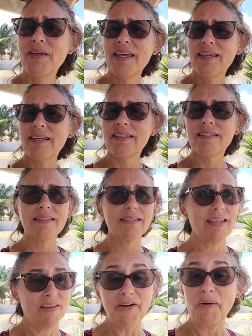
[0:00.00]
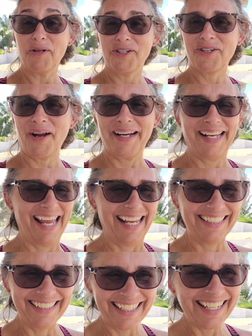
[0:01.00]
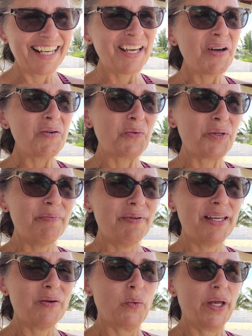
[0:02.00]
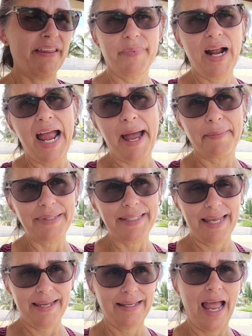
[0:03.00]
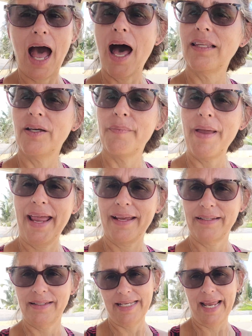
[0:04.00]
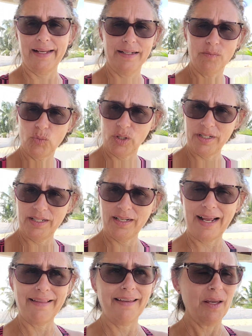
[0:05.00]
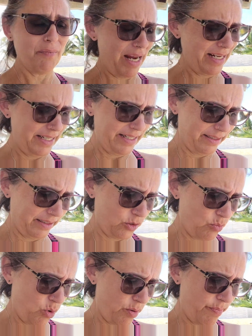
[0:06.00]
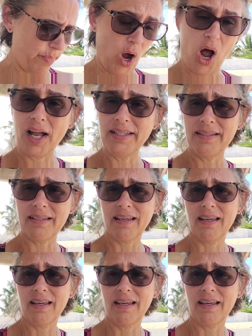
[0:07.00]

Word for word: is, if I were to try again, would be with perhaps an alum and a tannin mordant. I think it might need a little more bond